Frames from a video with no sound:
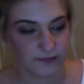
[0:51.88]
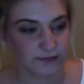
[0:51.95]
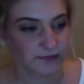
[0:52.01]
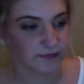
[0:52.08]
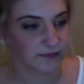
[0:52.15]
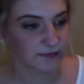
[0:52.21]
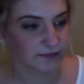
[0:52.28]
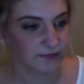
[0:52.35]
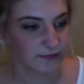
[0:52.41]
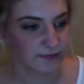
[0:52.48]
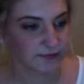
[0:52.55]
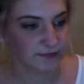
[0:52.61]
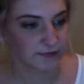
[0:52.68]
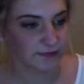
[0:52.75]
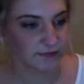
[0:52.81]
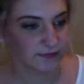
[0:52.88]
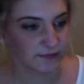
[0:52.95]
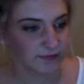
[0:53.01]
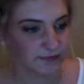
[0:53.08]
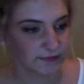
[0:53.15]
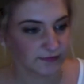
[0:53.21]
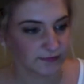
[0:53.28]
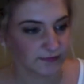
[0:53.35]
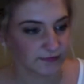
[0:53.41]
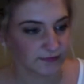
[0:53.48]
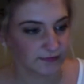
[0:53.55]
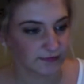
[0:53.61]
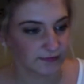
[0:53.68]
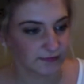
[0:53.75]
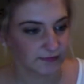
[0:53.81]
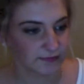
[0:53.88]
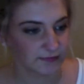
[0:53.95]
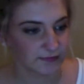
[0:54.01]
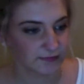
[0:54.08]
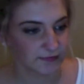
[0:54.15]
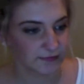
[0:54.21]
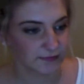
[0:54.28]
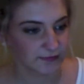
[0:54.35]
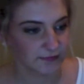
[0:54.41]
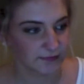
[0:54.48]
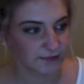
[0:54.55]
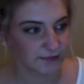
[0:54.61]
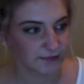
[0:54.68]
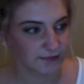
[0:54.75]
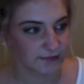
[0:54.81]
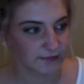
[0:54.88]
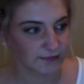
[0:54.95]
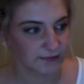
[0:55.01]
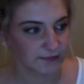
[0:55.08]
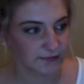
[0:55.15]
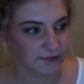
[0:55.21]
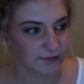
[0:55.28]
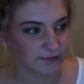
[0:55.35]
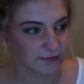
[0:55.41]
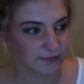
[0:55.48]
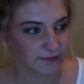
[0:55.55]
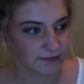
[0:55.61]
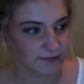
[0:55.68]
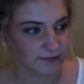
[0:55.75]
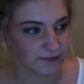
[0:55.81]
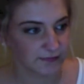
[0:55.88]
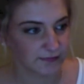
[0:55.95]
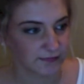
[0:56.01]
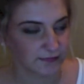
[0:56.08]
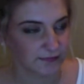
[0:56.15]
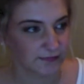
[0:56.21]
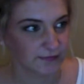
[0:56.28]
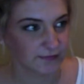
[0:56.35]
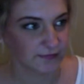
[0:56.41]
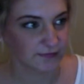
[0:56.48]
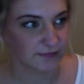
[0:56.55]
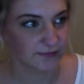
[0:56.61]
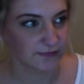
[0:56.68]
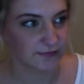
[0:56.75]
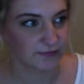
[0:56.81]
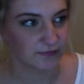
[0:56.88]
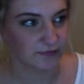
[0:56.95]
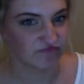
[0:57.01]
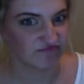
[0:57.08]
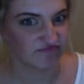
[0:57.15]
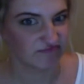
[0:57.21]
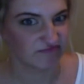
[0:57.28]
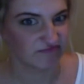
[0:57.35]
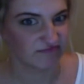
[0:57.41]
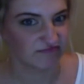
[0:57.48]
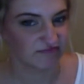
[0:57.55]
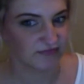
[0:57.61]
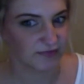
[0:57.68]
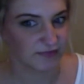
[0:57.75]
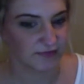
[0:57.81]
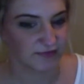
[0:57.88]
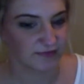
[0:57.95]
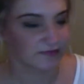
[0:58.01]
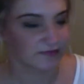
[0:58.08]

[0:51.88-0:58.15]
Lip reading: (silent)